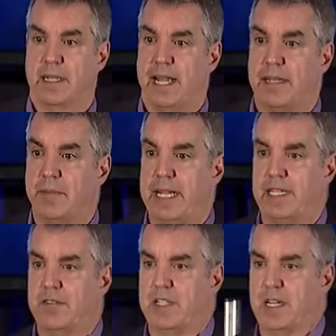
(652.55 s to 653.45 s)
And
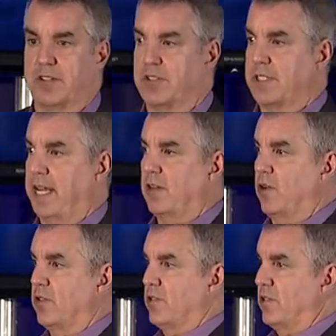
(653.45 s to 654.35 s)
many of the other
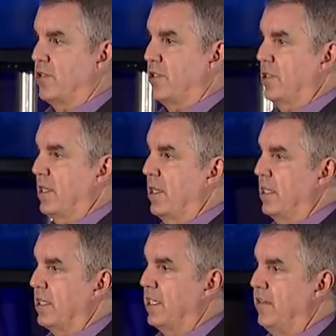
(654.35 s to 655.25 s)
stakeholders
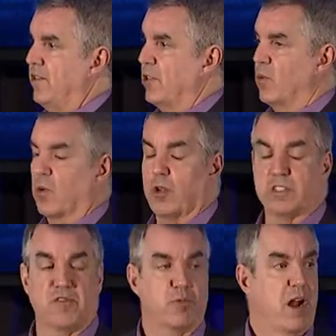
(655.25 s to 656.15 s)
live in the
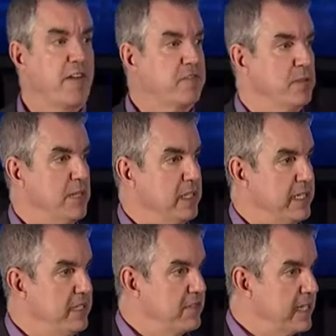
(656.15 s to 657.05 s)
world of
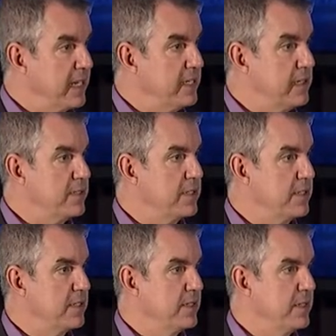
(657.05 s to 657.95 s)
profitability of sickness.